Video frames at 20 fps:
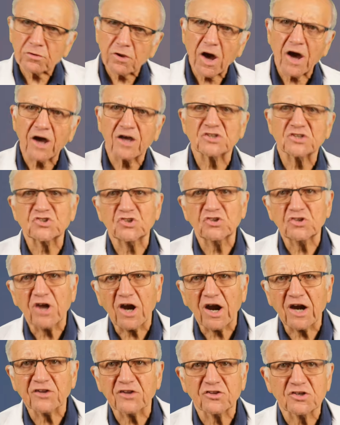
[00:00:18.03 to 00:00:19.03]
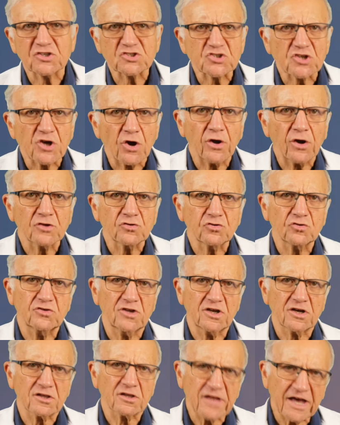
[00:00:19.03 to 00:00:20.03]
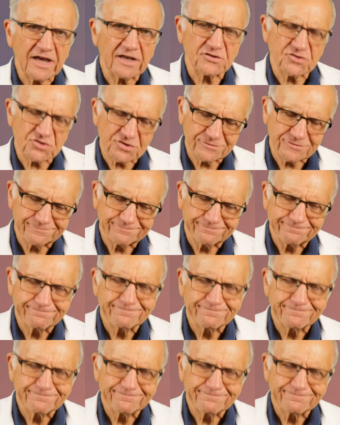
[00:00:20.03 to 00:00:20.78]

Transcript: blockage in the arteries going to their legs.